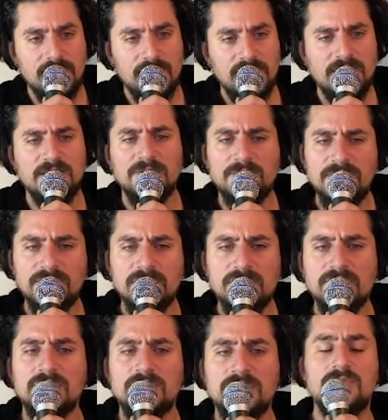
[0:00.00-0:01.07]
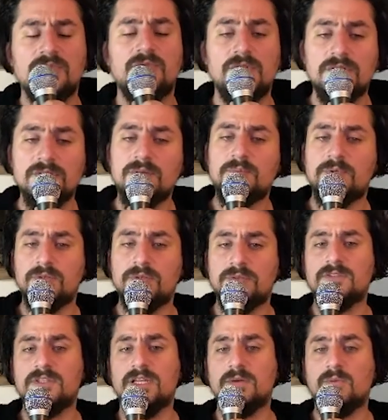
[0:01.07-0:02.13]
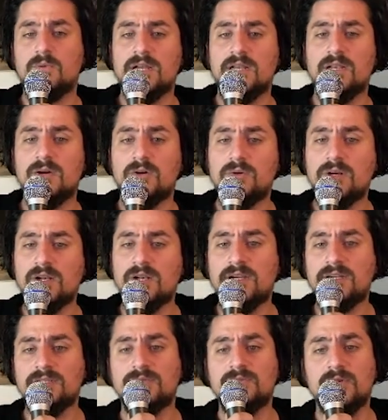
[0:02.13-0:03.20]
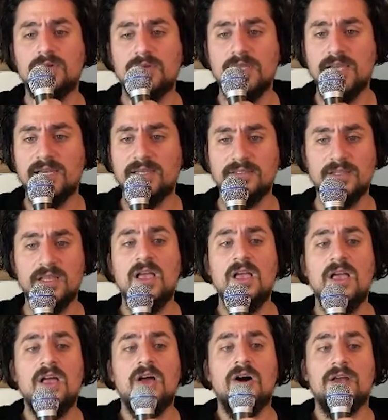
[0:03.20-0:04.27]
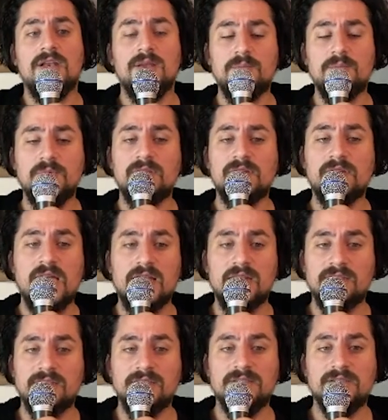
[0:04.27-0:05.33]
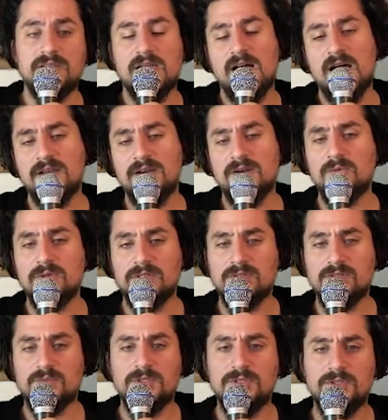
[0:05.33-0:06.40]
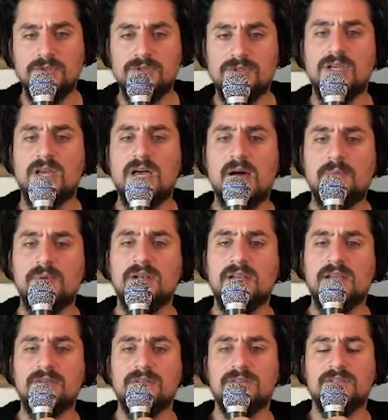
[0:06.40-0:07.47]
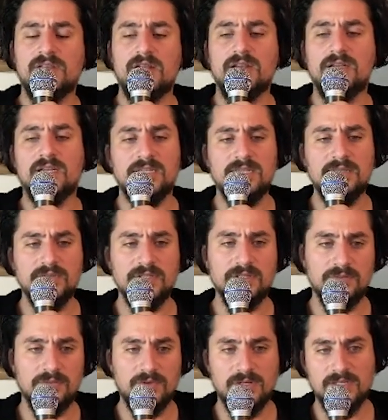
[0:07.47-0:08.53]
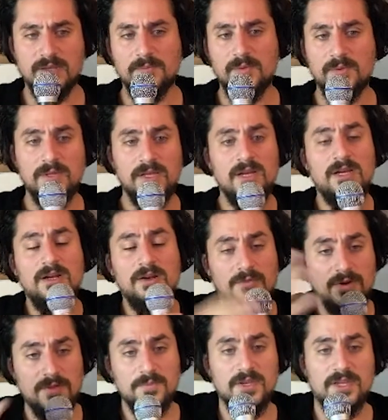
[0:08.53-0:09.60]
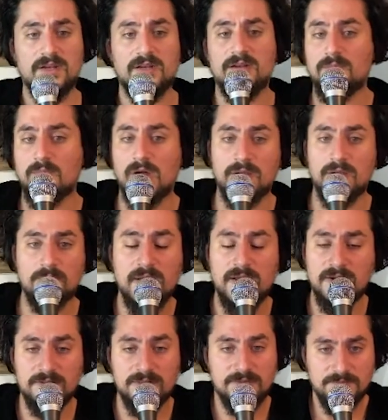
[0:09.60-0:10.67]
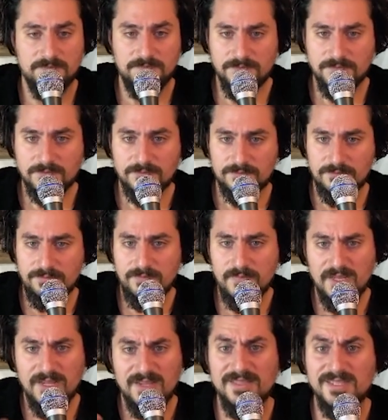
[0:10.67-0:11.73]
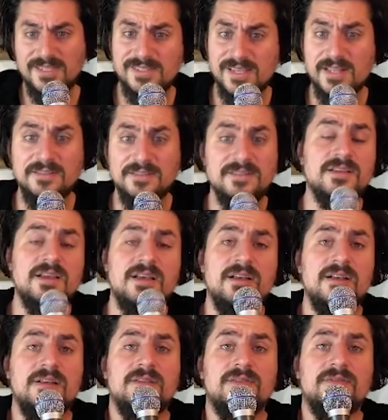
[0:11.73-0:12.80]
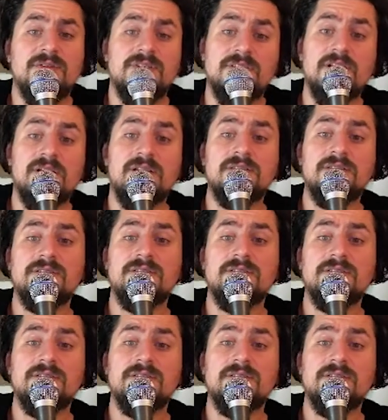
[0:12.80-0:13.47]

His research further proves that while lower layers focalize on input localities, higher ones produce upper-level sonic activity, for example, rhythmic and harmonic patterns. In this sense, the results